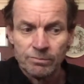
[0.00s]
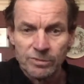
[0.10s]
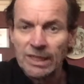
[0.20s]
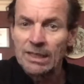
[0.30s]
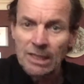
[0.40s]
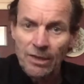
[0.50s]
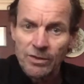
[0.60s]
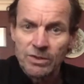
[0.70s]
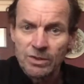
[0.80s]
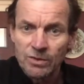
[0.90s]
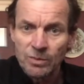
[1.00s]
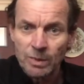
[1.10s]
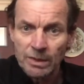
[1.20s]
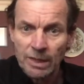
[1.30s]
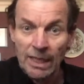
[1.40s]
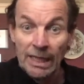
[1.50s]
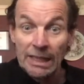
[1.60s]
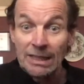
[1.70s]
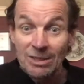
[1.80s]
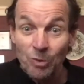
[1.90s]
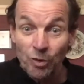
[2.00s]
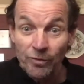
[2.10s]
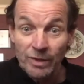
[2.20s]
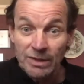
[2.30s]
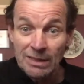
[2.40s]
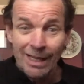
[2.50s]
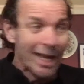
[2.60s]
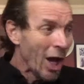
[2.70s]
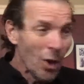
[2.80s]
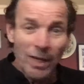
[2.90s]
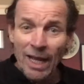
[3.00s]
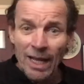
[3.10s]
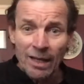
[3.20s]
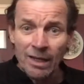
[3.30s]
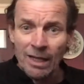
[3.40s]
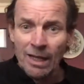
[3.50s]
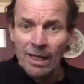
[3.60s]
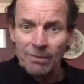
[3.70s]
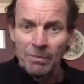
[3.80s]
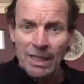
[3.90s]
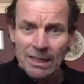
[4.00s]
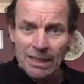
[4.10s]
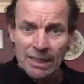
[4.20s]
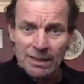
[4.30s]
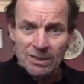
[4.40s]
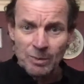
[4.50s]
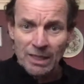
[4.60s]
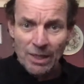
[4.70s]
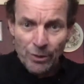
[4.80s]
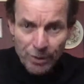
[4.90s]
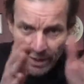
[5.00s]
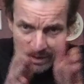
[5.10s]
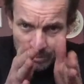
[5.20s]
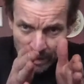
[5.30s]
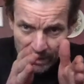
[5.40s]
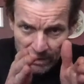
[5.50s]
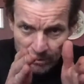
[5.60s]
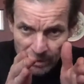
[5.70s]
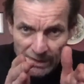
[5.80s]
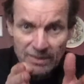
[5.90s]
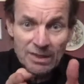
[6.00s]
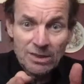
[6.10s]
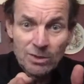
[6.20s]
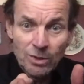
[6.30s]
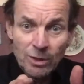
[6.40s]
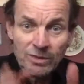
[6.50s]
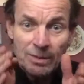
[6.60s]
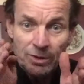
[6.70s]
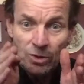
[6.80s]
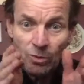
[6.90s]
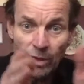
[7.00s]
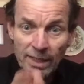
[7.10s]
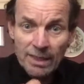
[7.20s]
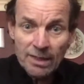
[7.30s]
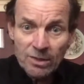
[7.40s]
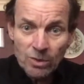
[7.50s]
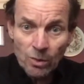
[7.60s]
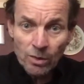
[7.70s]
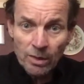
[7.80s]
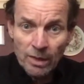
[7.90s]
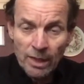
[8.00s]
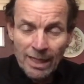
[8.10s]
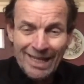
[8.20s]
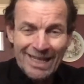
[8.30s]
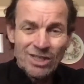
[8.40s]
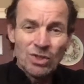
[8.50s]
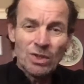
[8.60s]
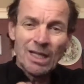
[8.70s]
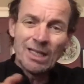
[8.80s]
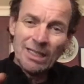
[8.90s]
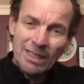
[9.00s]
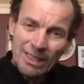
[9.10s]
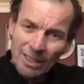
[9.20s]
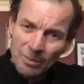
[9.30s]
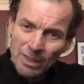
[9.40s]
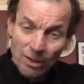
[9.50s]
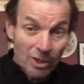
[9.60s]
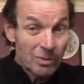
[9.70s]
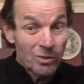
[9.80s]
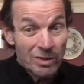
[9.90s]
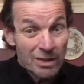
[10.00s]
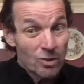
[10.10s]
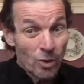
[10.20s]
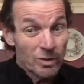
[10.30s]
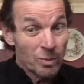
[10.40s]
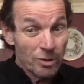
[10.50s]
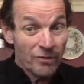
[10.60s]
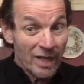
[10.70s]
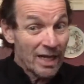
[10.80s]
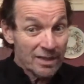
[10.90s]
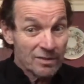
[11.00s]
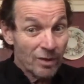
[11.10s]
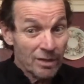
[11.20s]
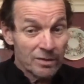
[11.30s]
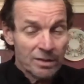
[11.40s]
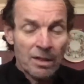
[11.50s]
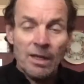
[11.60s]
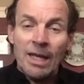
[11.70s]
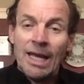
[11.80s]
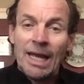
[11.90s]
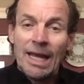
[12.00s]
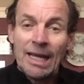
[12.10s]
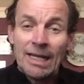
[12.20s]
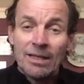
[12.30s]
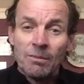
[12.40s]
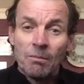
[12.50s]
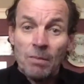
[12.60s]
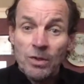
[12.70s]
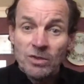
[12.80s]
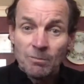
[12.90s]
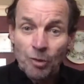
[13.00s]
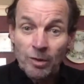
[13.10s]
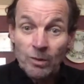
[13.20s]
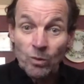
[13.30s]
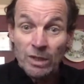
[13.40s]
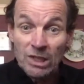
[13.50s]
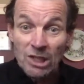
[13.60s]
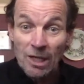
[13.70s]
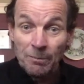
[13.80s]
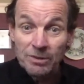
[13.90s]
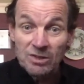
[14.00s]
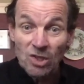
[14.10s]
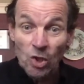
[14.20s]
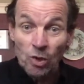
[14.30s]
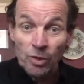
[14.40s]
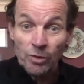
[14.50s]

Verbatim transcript: technology, so to speak. Is it more efficient? Oh yeah. My client spent this much because his lawyer was able to go right into court it took a little bit long, but really the court was pretty fast, frankly. And most importantly, we accomplished all